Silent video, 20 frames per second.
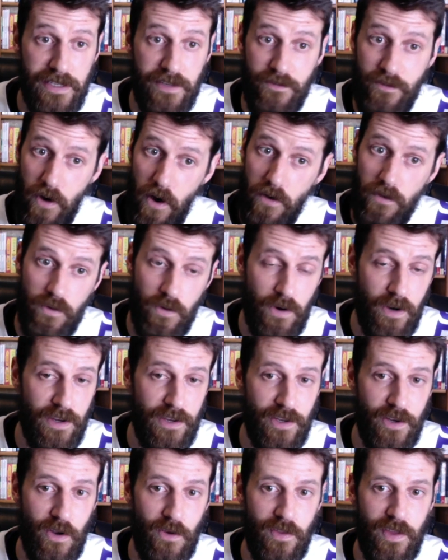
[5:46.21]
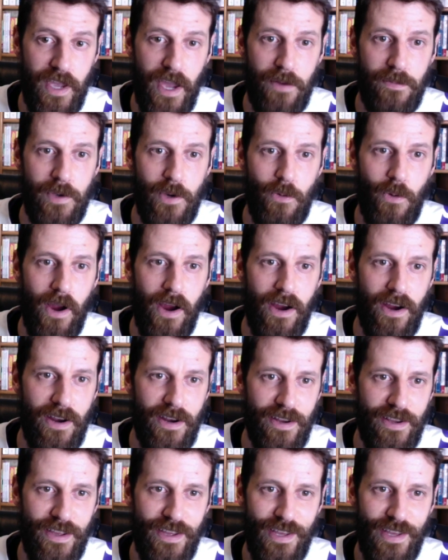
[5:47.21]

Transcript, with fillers: that fall for it, you know, they got to be aware.